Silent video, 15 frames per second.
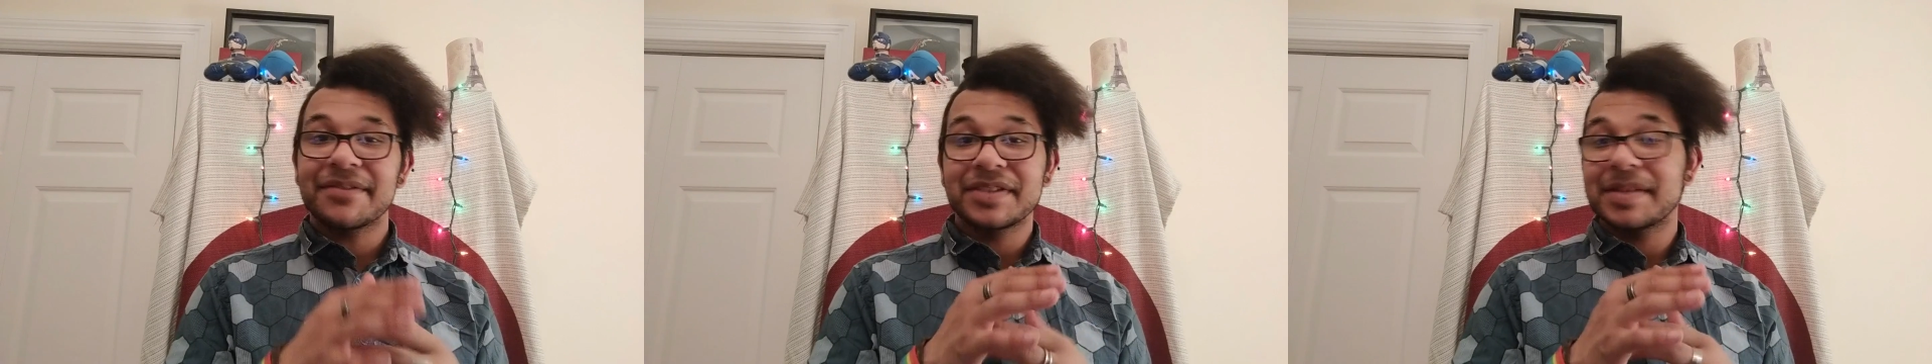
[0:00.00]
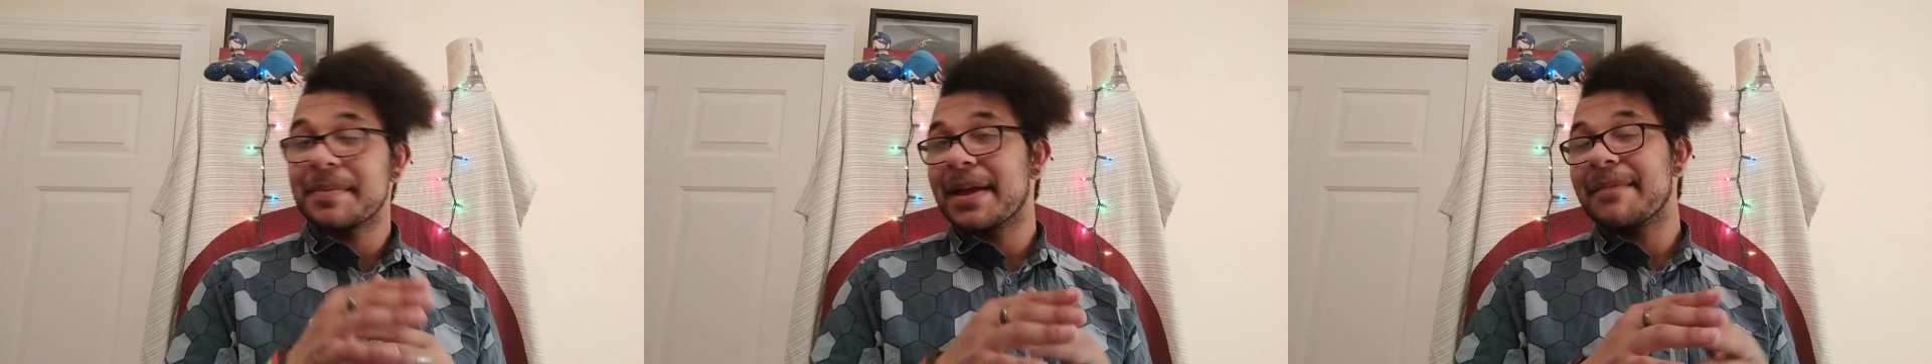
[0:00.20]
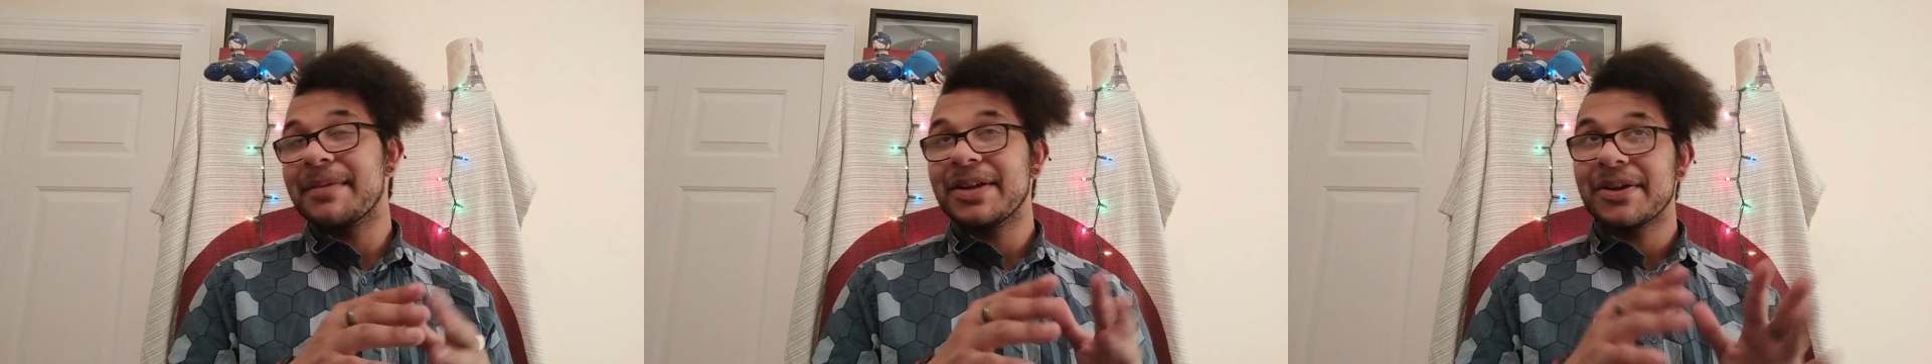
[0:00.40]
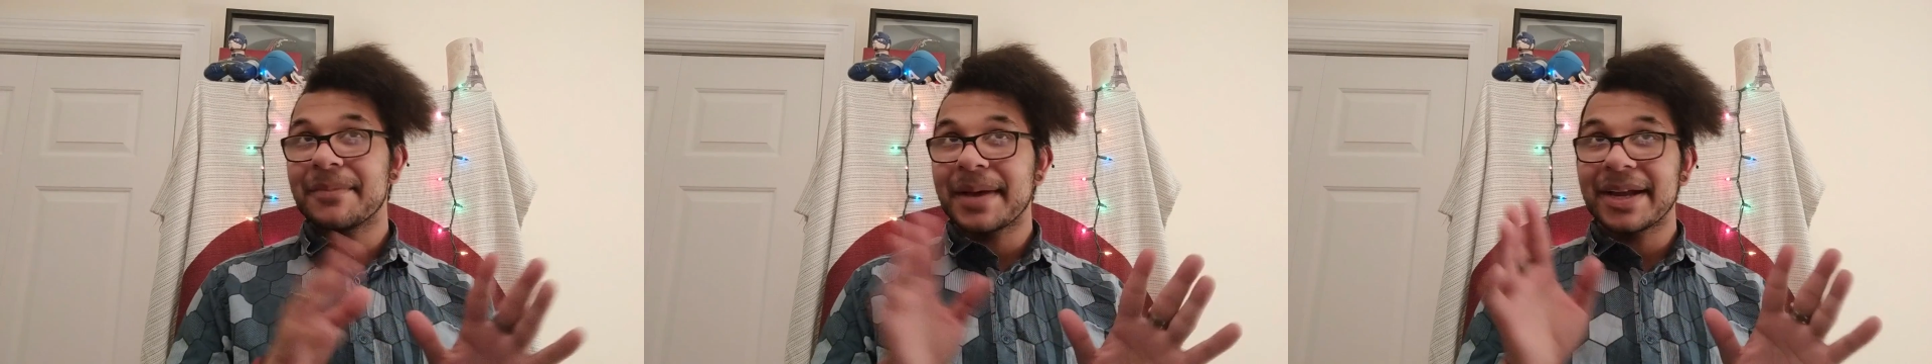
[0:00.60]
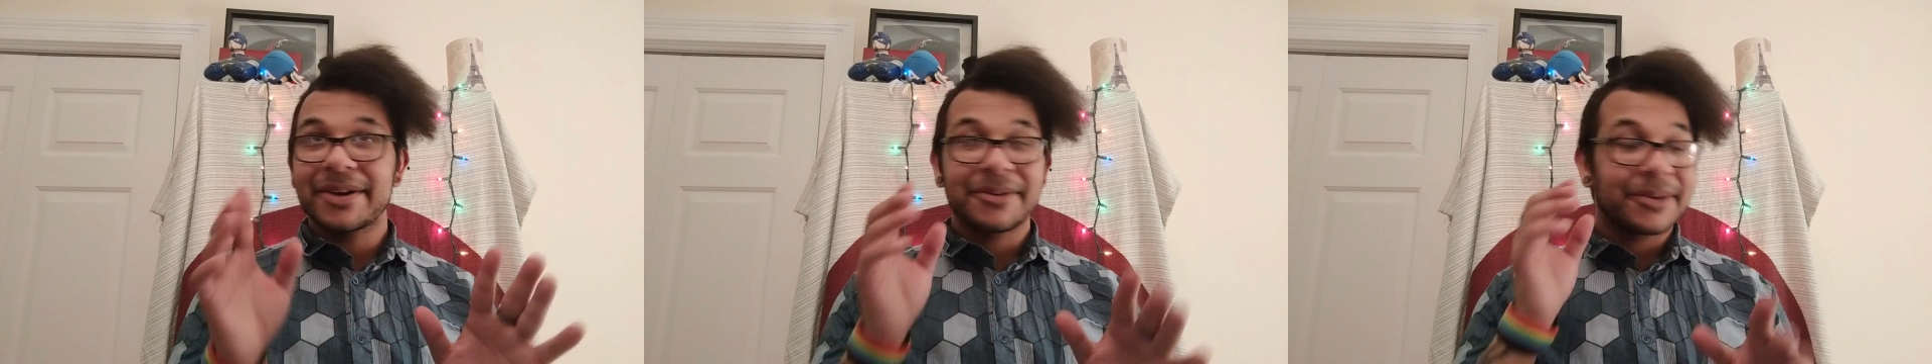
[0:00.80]
loves the baby
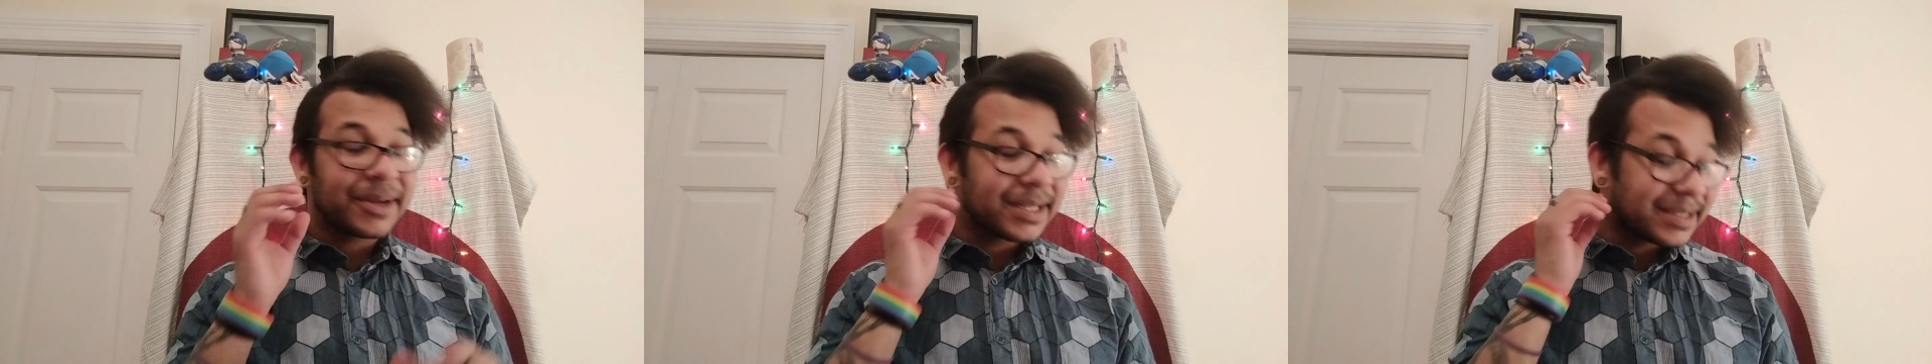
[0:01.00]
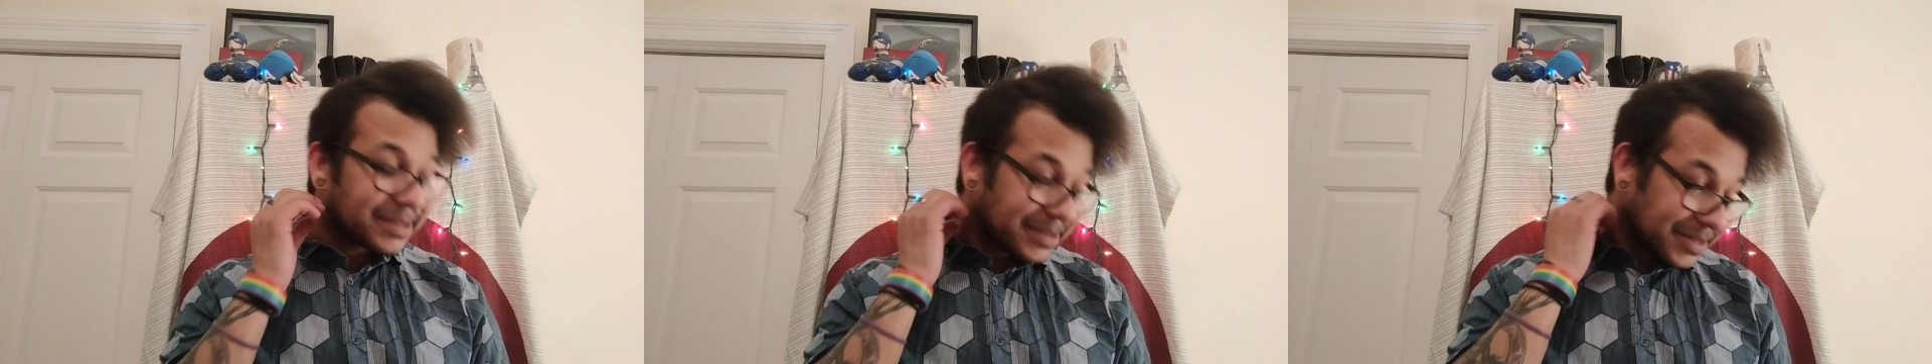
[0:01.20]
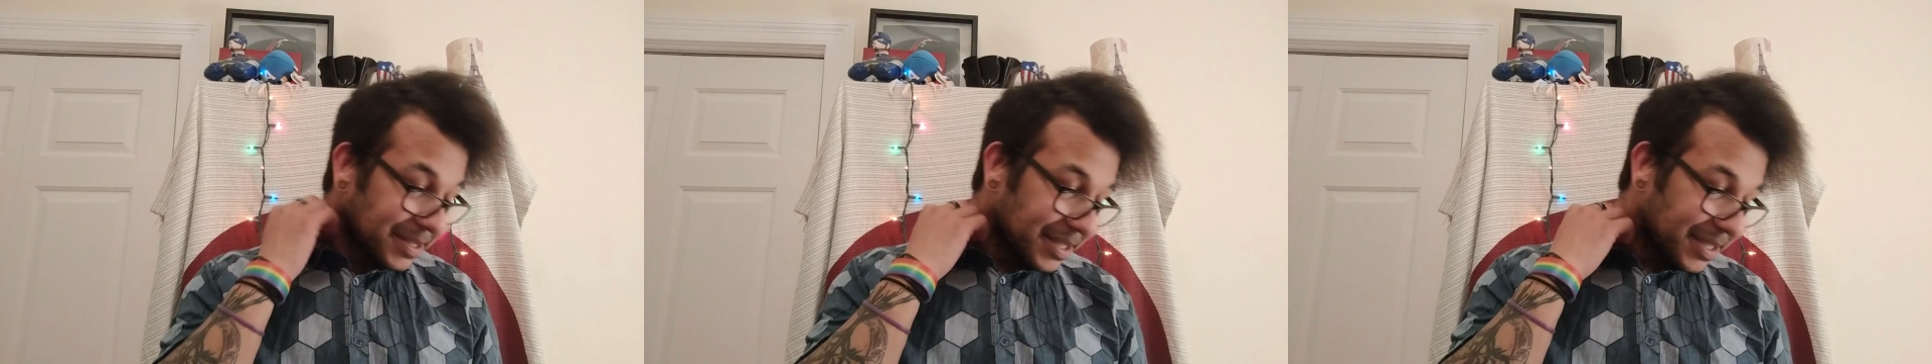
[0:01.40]
no matter what.